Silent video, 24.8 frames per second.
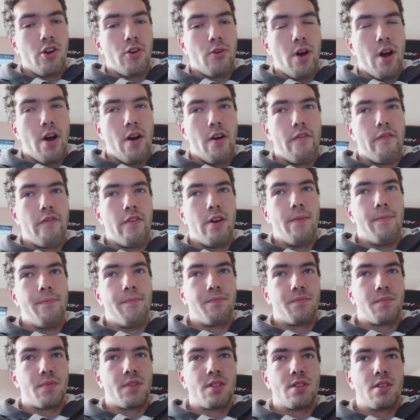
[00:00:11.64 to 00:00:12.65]
I've
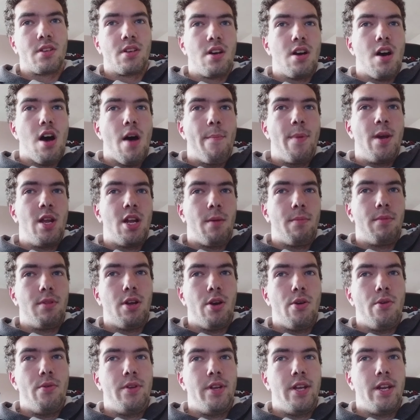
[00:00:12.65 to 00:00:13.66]
been
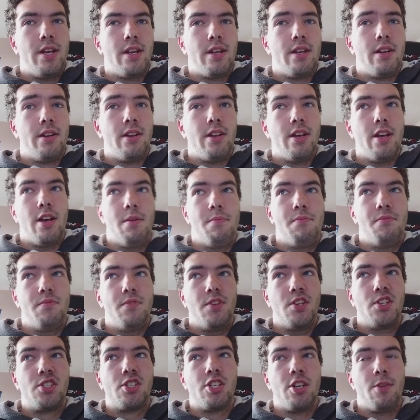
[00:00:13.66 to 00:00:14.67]
uploading
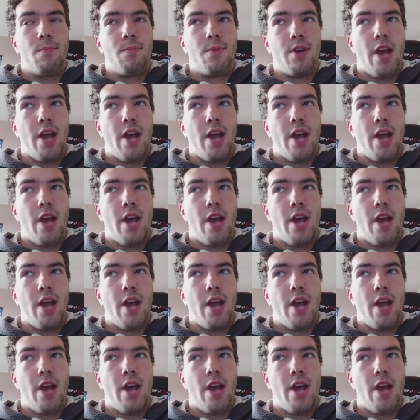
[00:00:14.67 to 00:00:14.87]
this